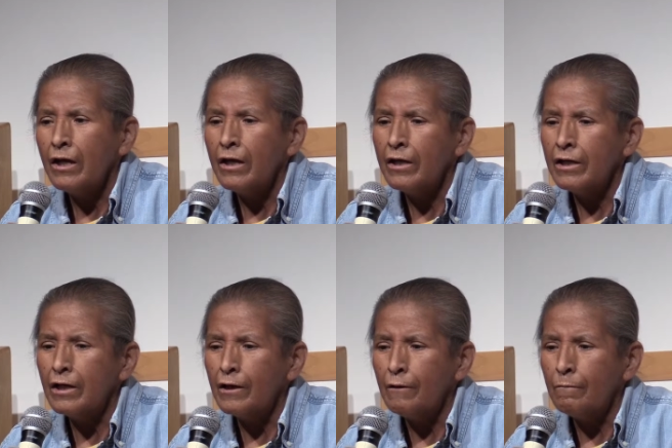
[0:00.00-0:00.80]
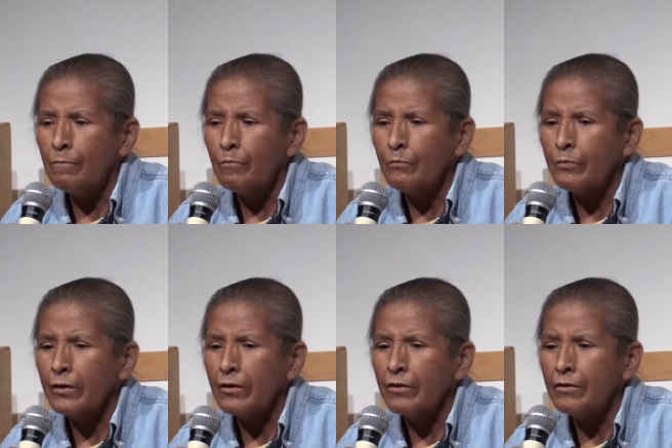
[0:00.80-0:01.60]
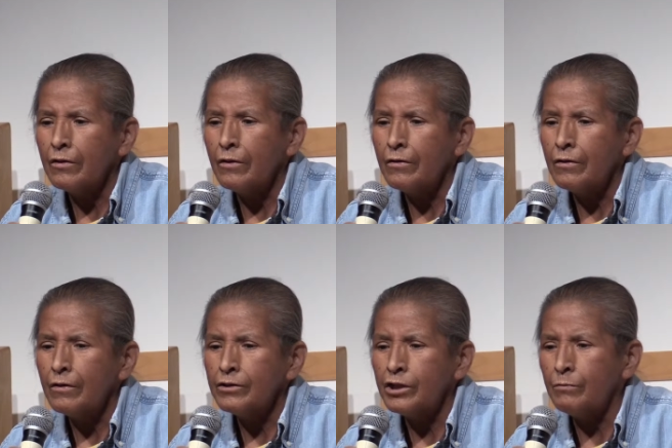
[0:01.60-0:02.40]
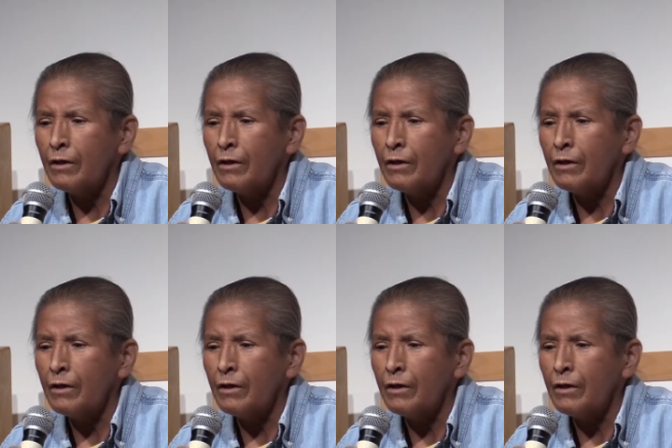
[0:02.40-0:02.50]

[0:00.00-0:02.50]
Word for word: And um, she